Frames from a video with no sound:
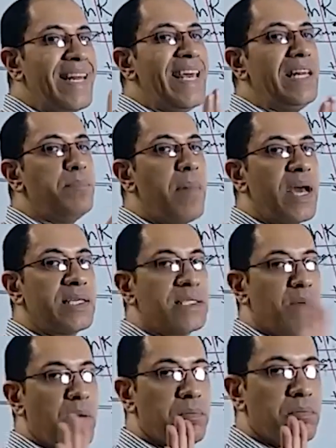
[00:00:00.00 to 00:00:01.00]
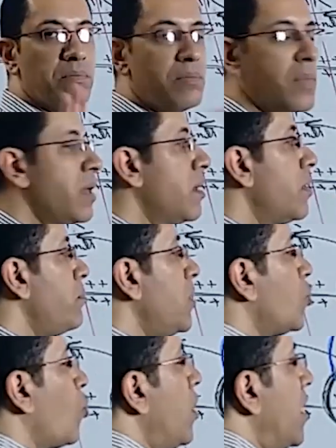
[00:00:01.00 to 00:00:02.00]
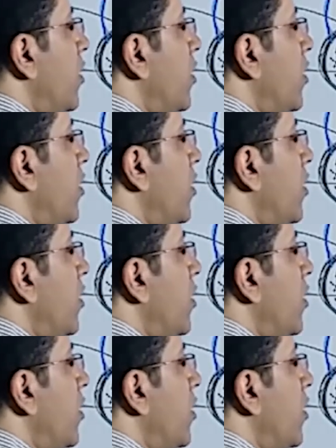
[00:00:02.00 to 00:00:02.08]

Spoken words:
are of beta 1 subtype,